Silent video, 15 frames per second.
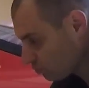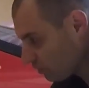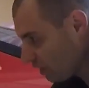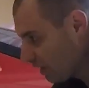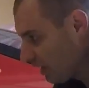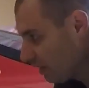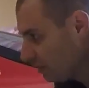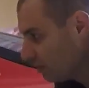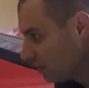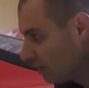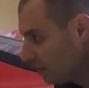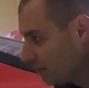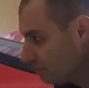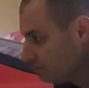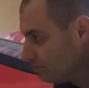And
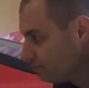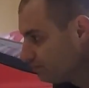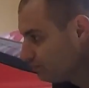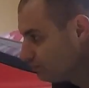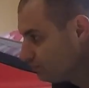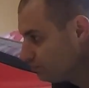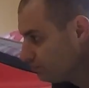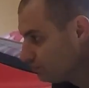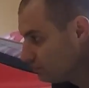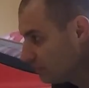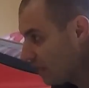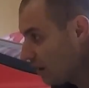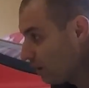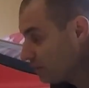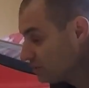
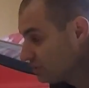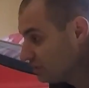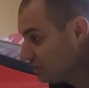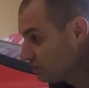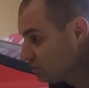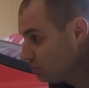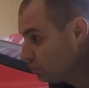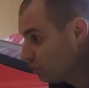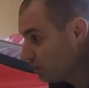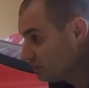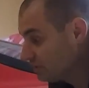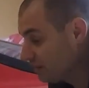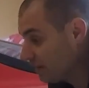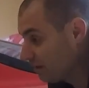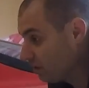now I just needed
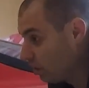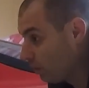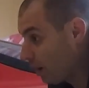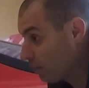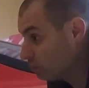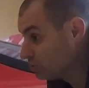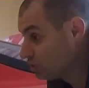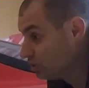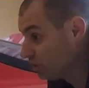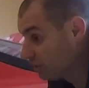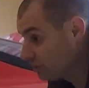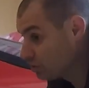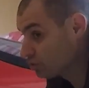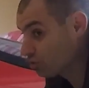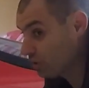to get it home. I was going
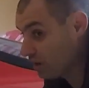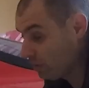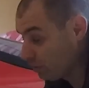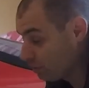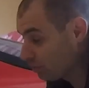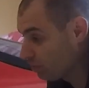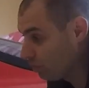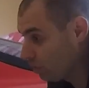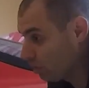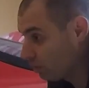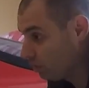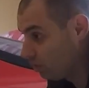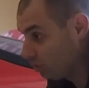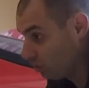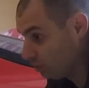to trailer the car
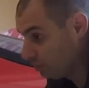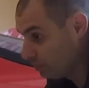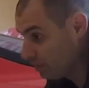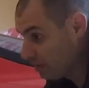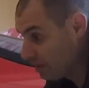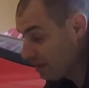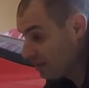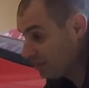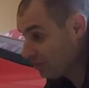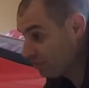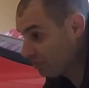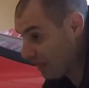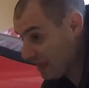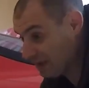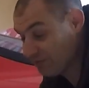home.
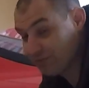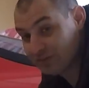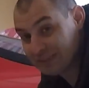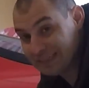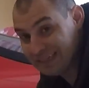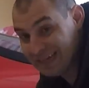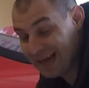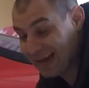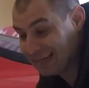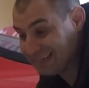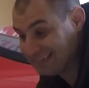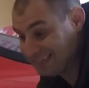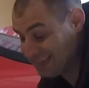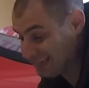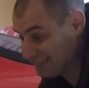Thankfully, I
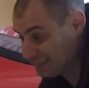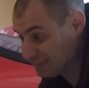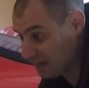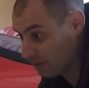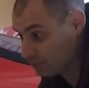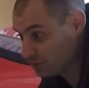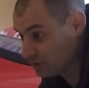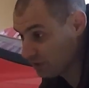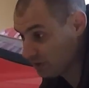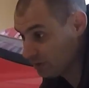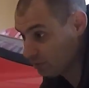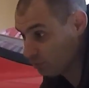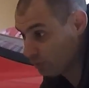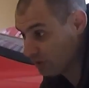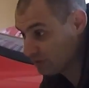didn't. I was going
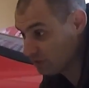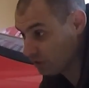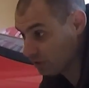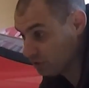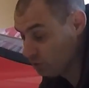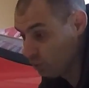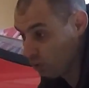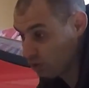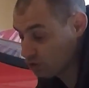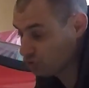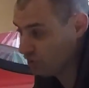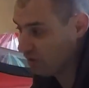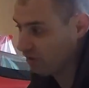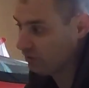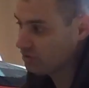to rent a U-Haul
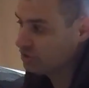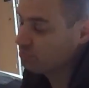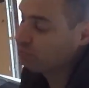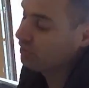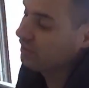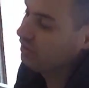trailer and just bring it